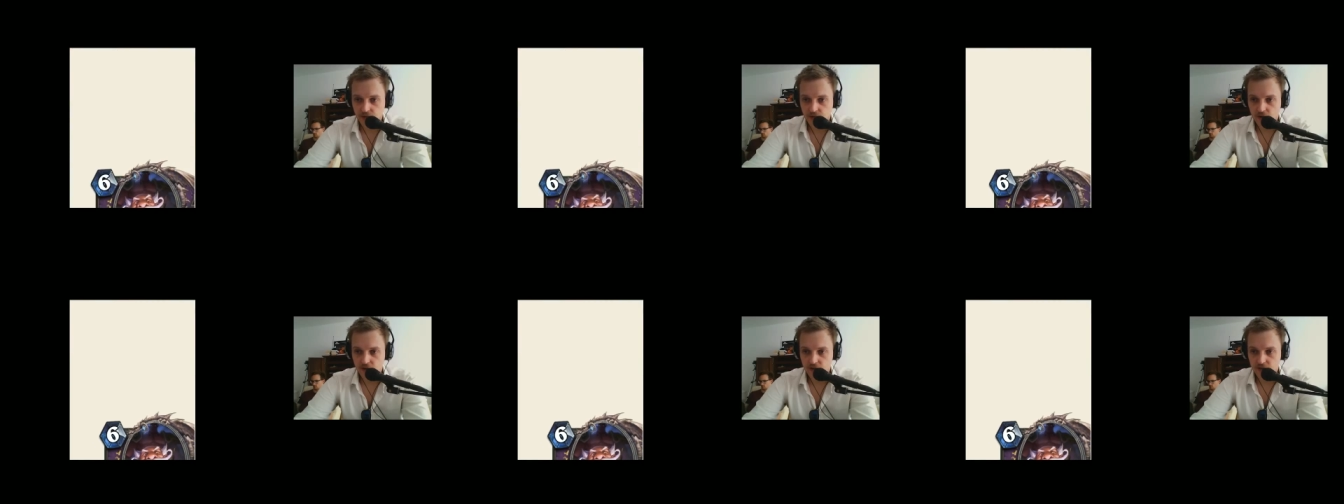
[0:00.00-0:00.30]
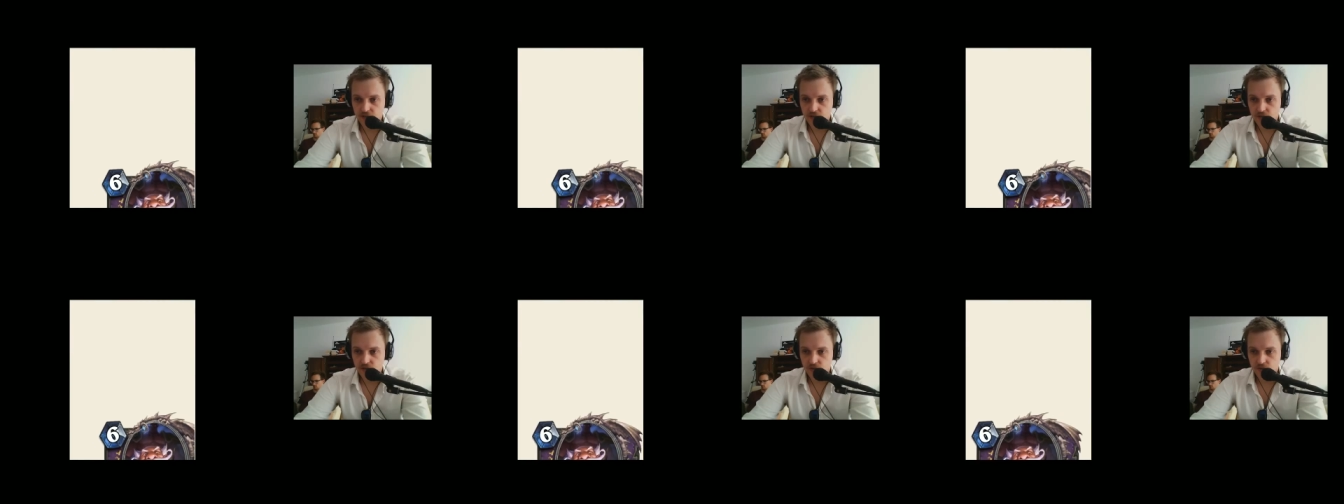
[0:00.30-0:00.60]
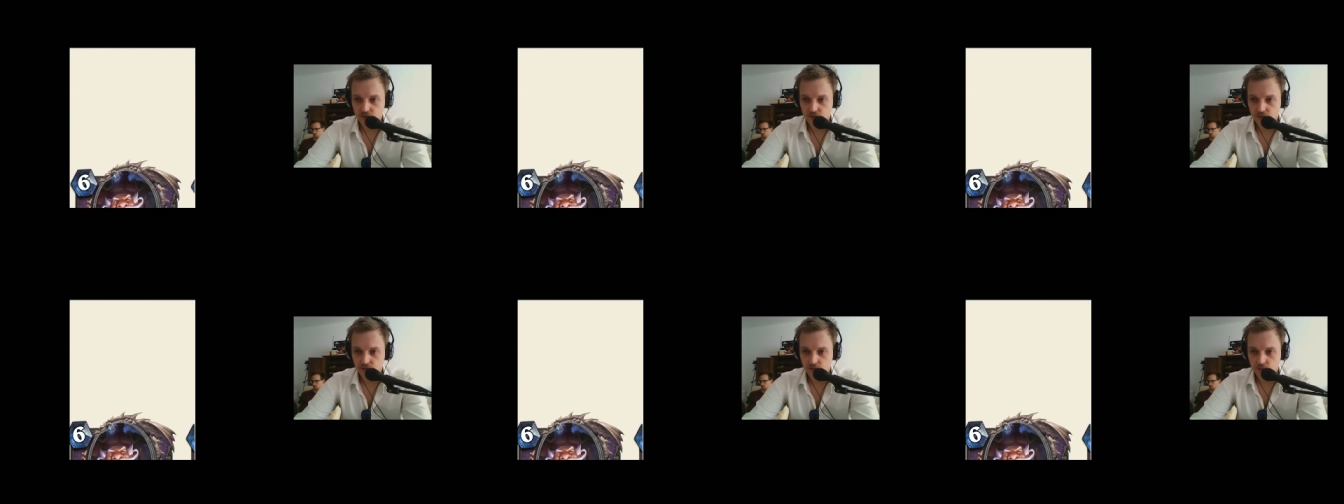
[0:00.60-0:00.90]
On
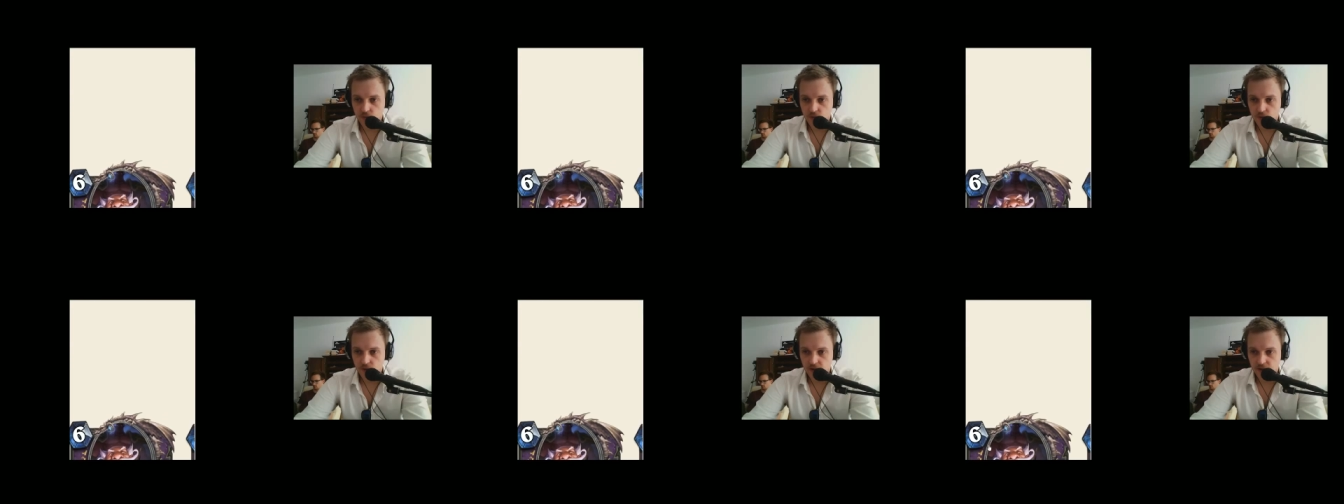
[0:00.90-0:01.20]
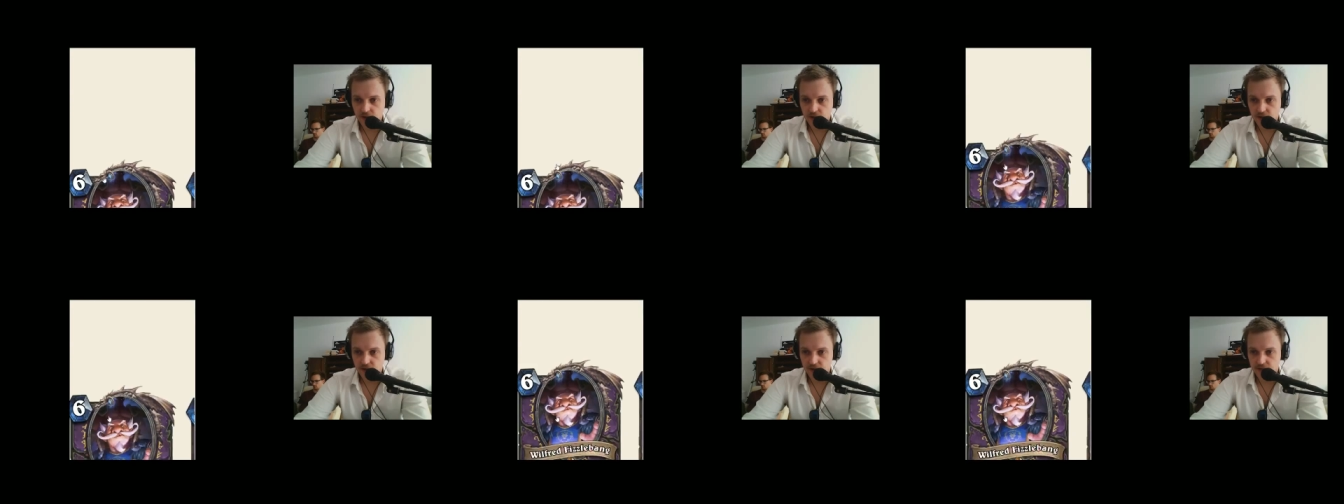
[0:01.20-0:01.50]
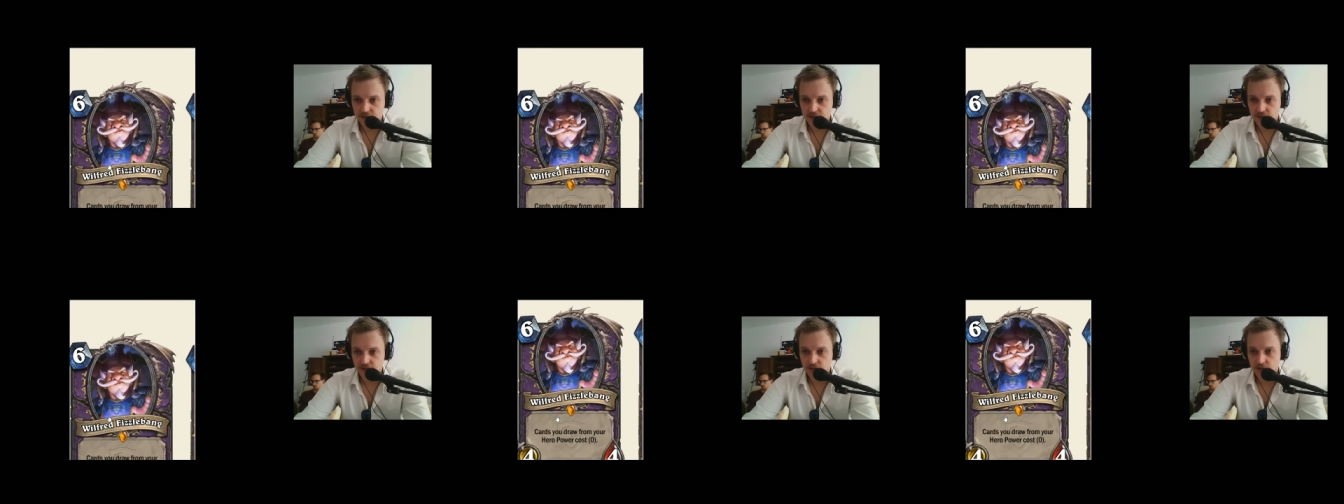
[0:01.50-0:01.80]
to the Warlock
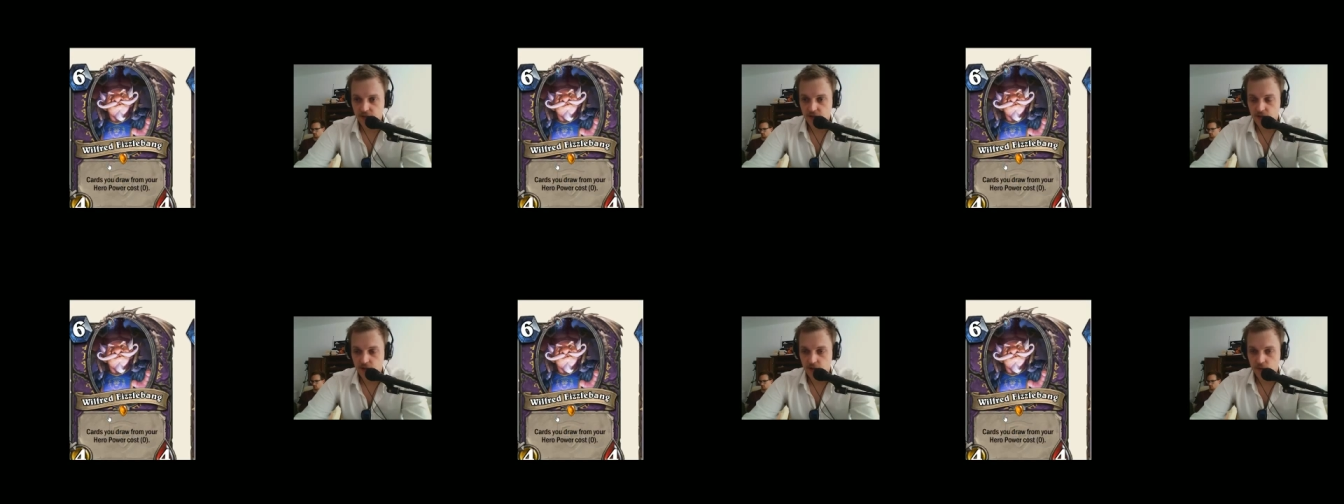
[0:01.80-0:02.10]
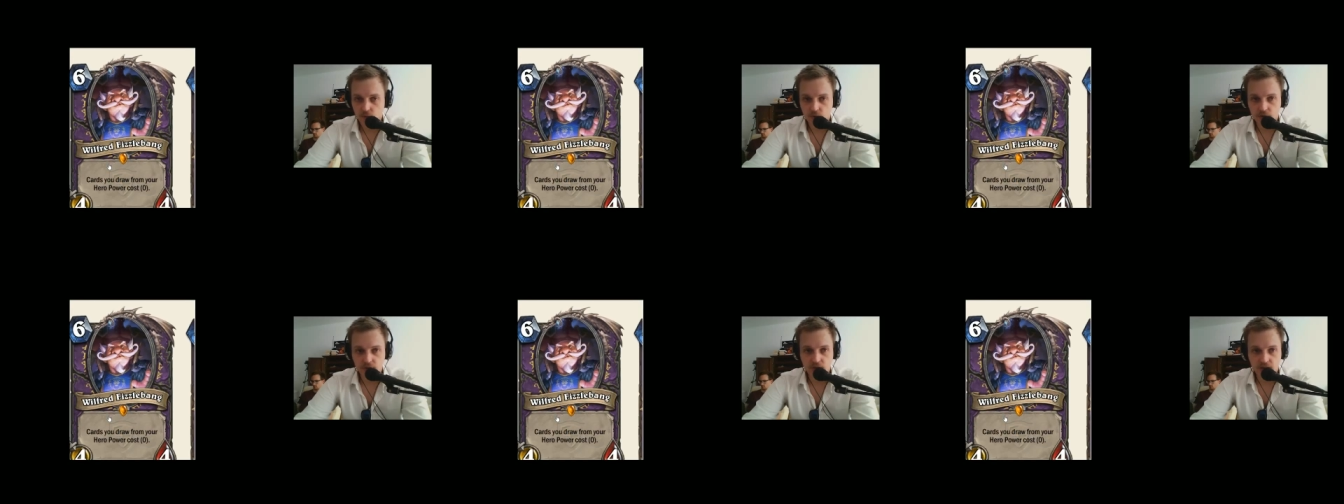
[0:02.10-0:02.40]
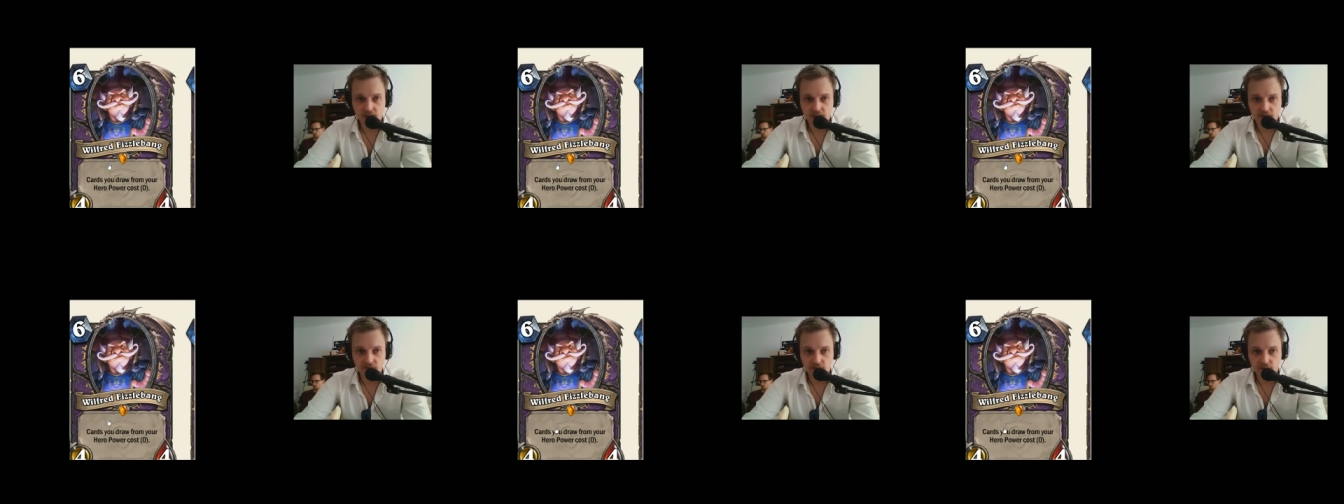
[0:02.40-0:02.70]
cards. We
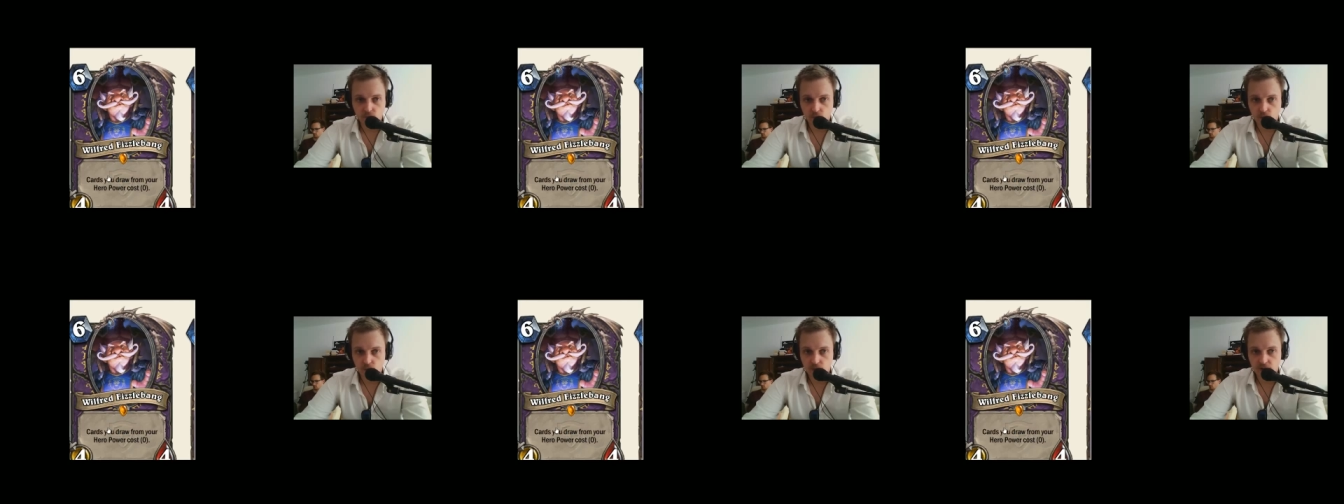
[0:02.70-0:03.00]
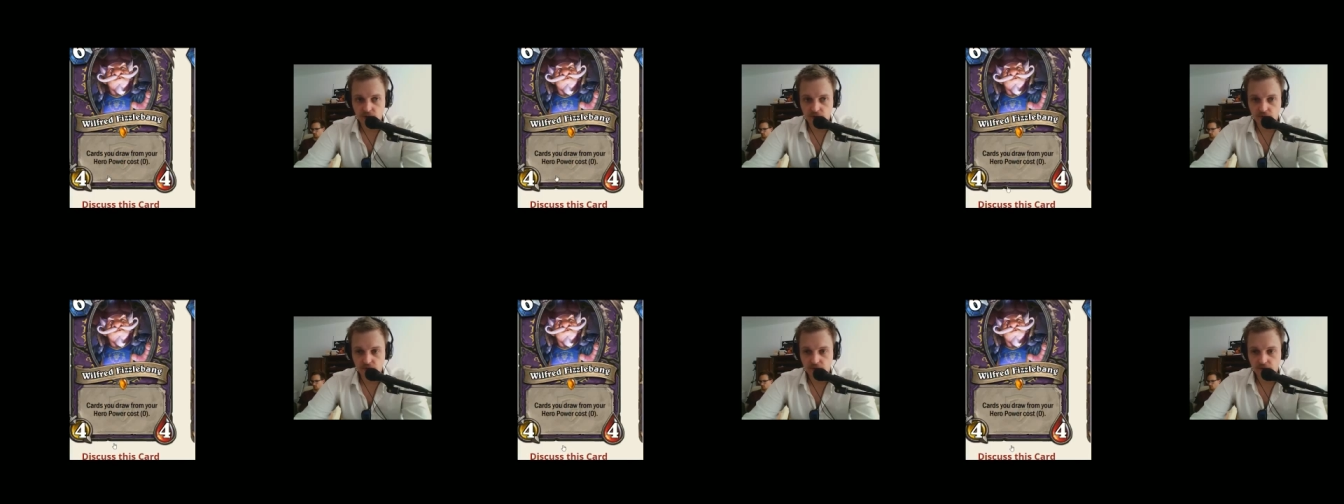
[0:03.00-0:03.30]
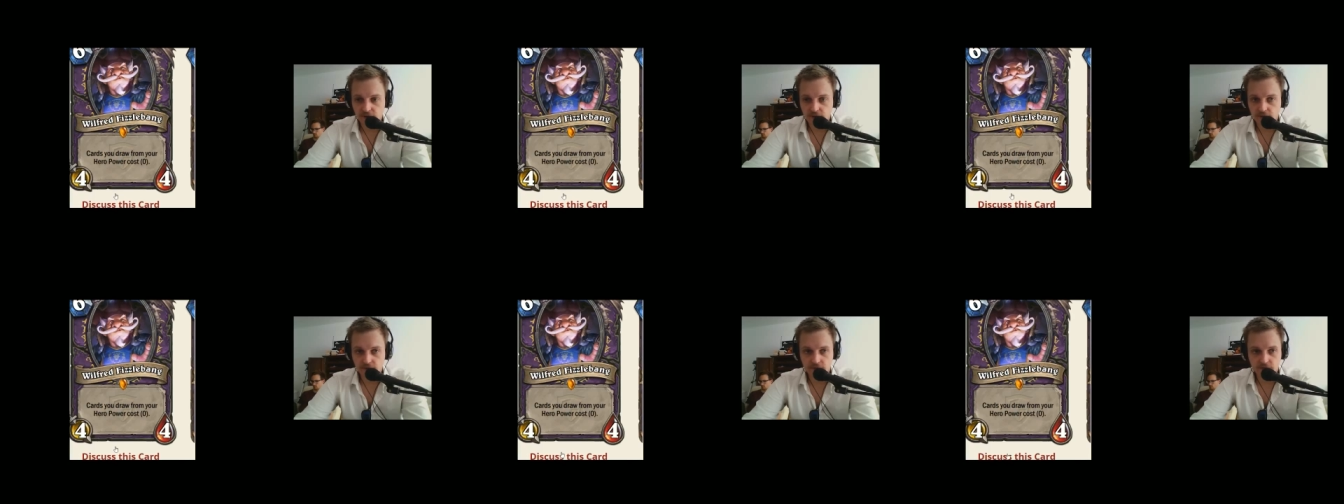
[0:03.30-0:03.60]
have
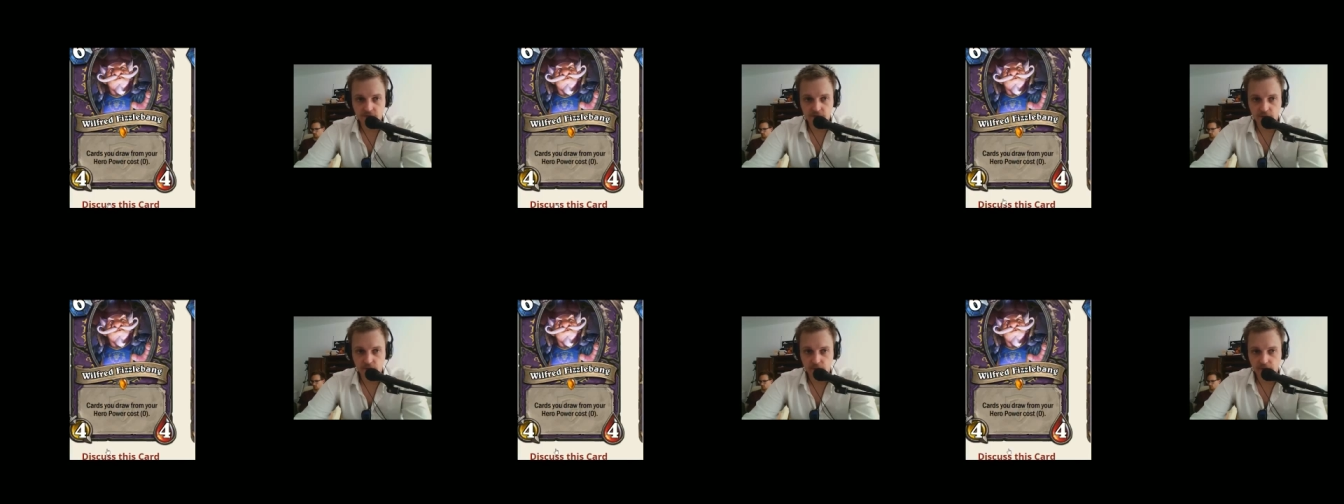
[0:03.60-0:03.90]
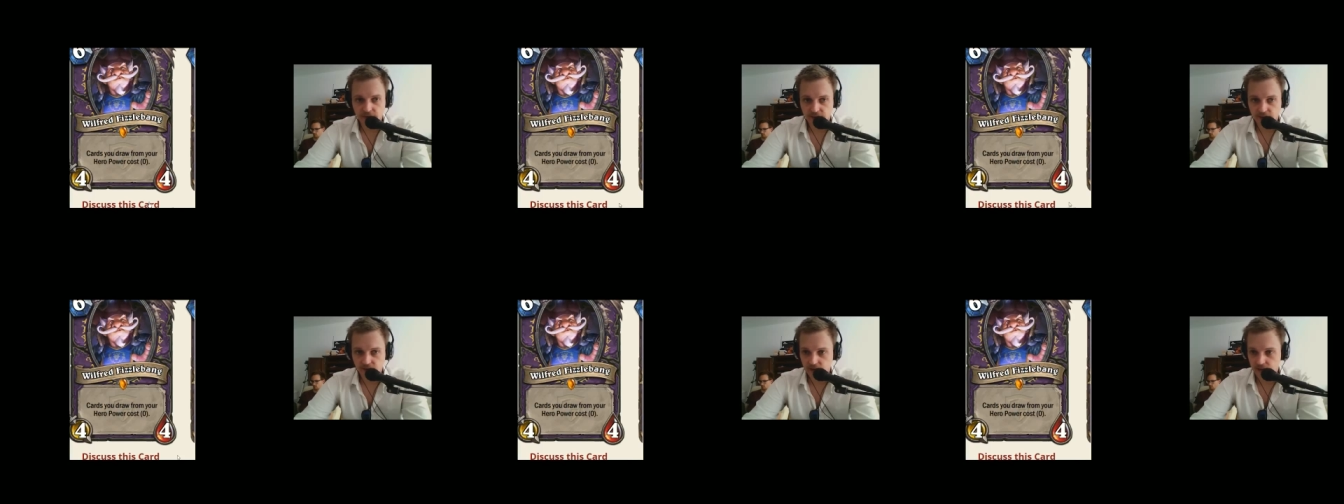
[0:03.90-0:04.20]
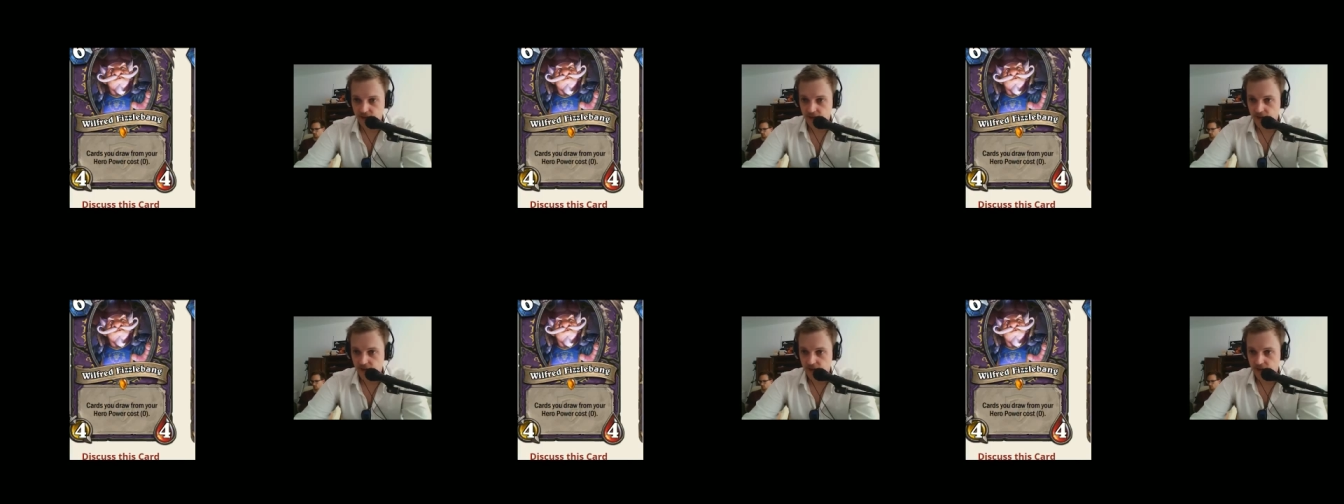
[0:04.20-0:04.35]
Wilfred Fizzlebang.